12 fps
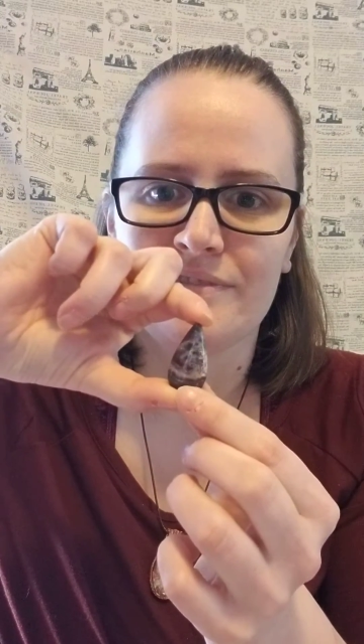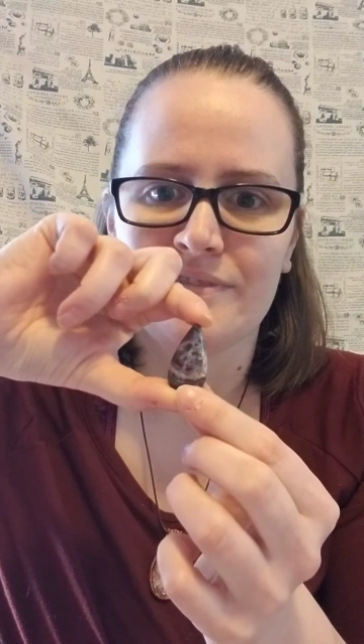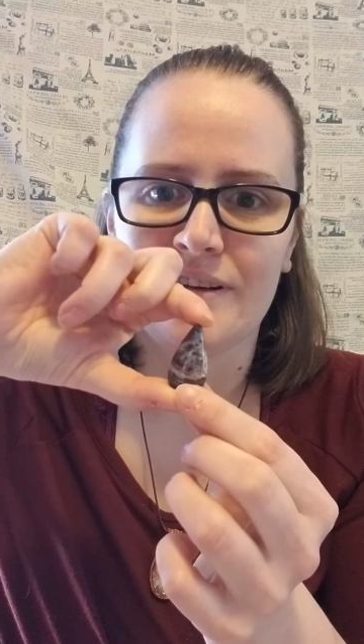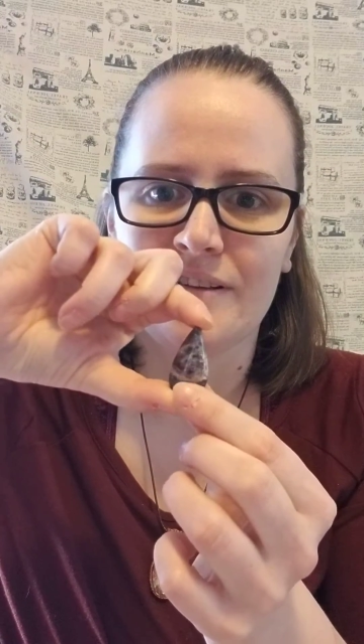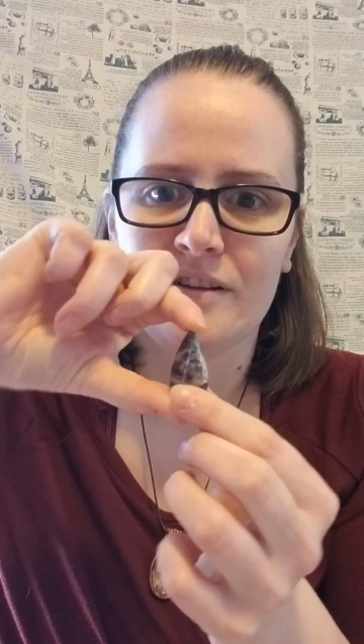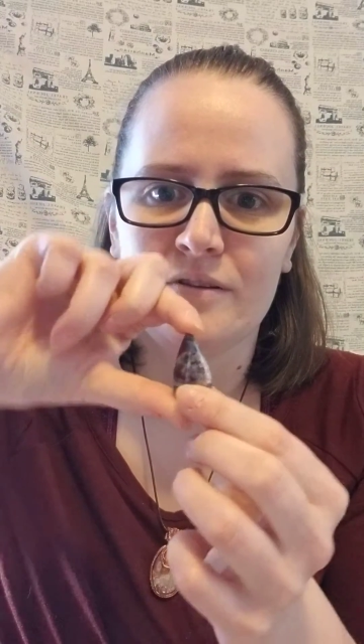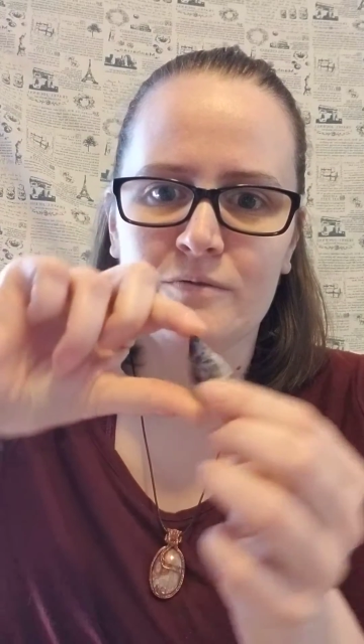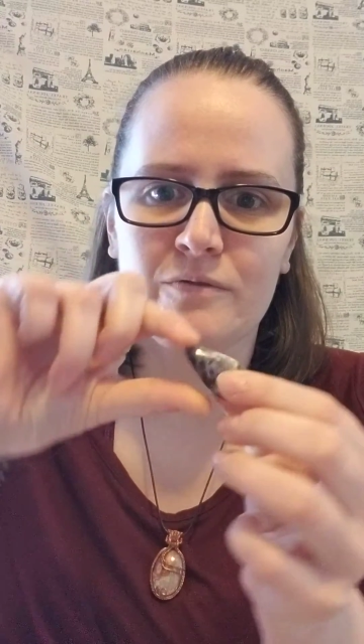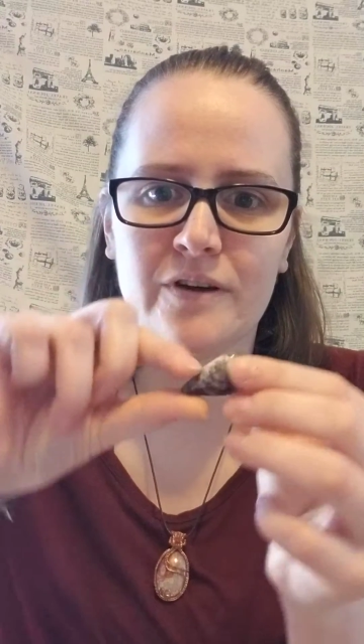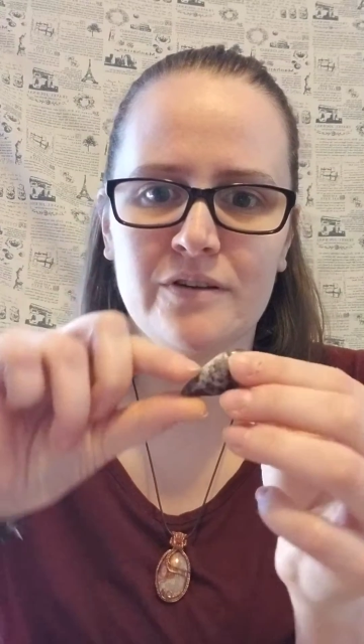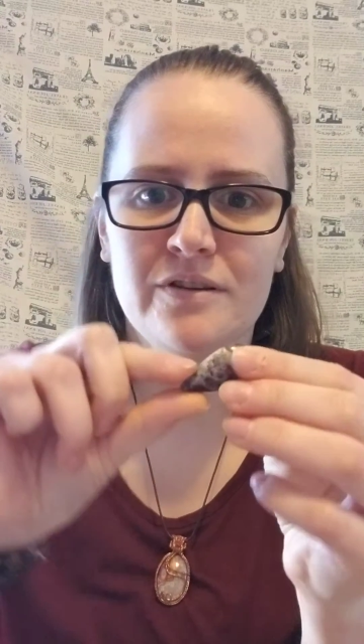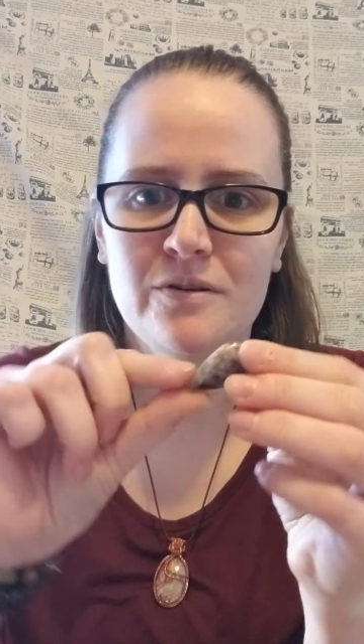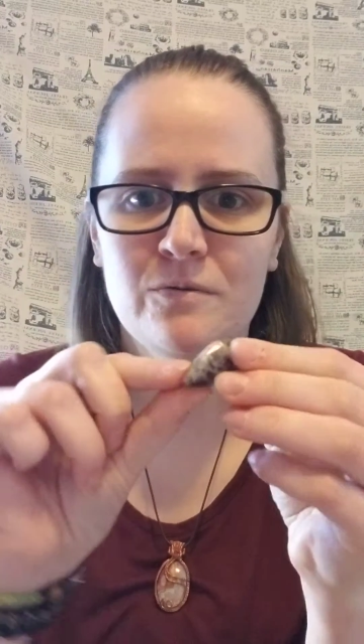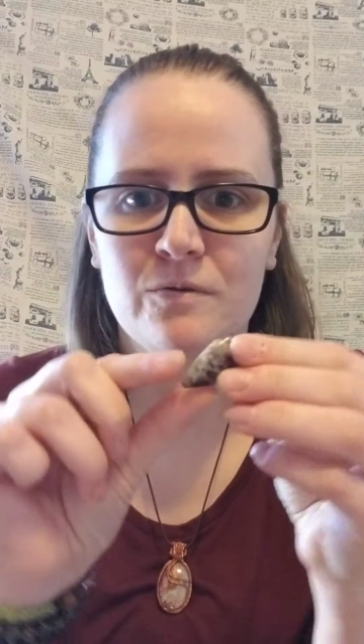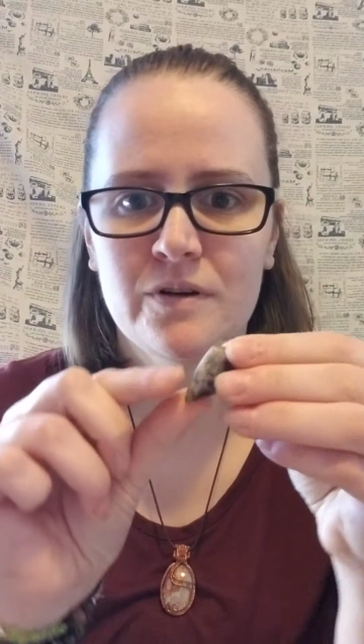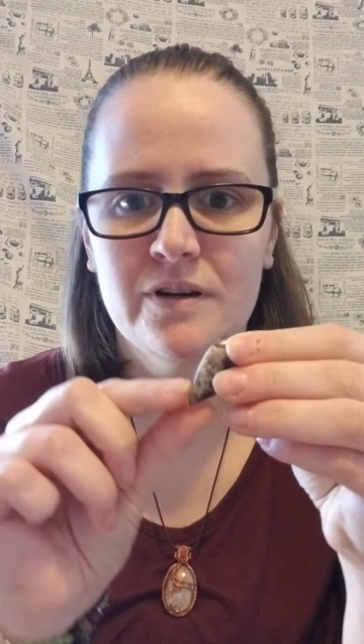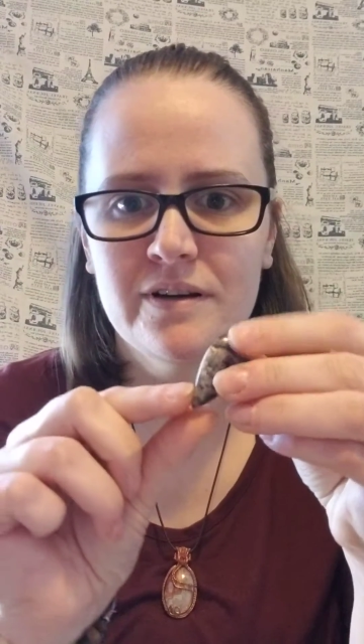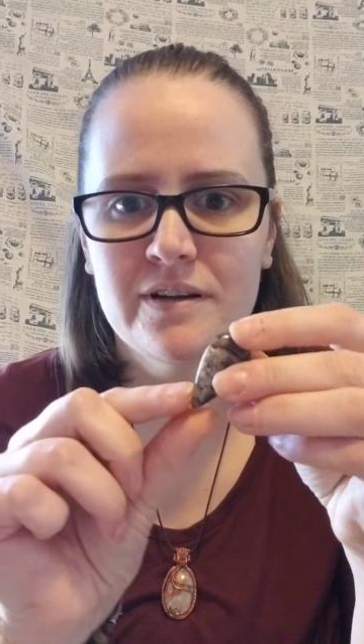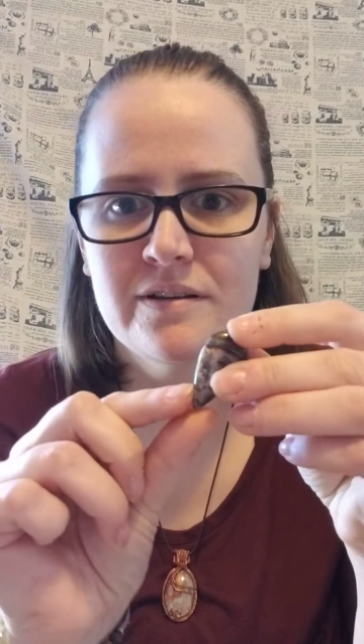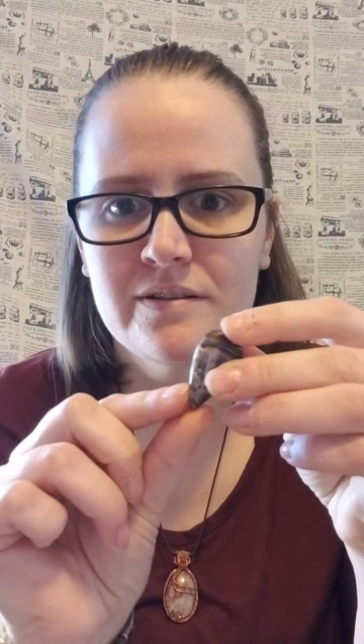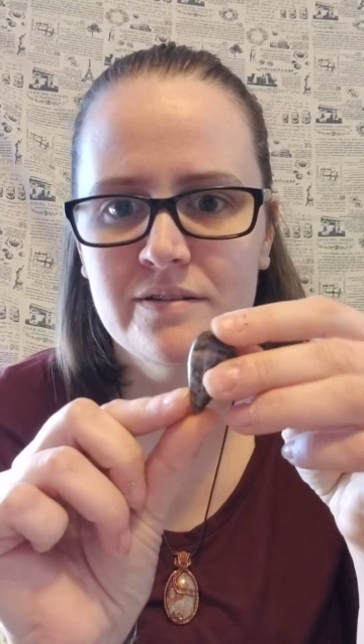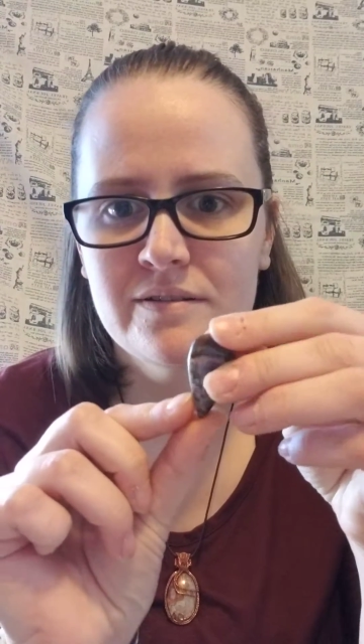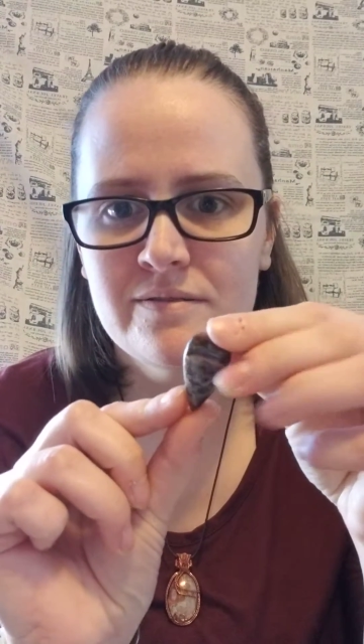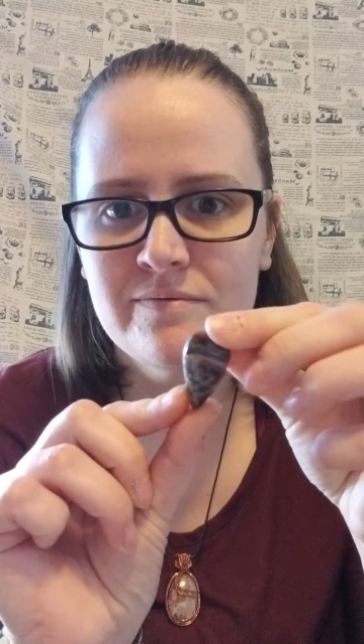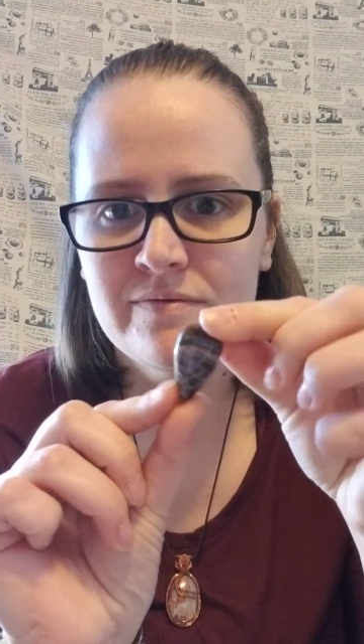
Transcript: I love how different it is.